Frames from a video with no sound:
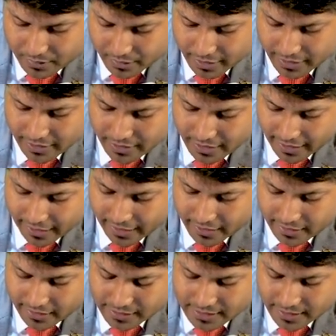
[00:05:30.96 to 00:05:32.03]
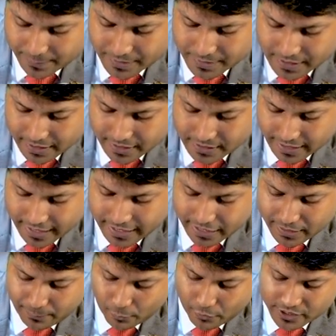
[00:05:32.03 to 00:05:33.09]
right? Any substance,
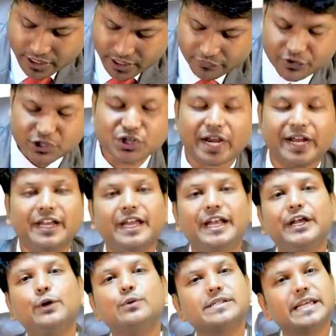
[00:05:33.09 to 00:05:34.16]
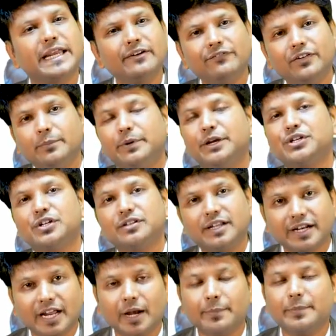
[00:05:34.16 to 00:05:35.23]
any poison which can induce inflammation,
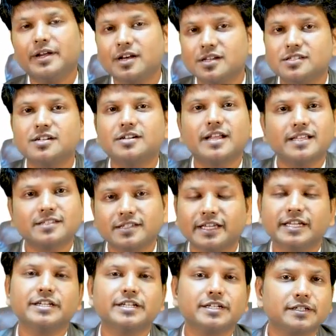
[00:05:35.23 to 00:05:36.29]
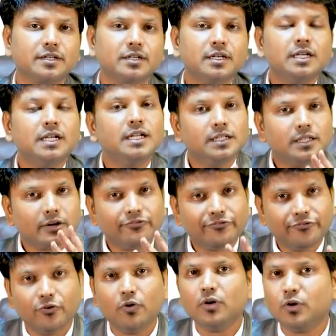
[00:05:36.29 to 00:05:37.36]
that can be considered as irritant. There are
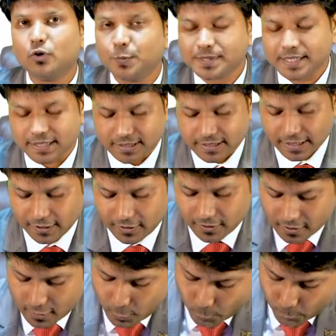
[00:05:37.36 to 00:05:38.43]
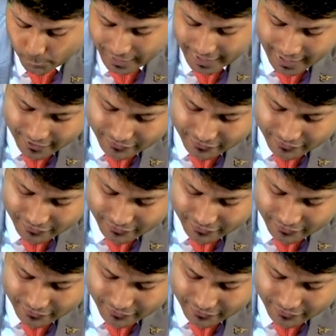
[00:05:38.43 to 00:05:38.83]
four groups under that. We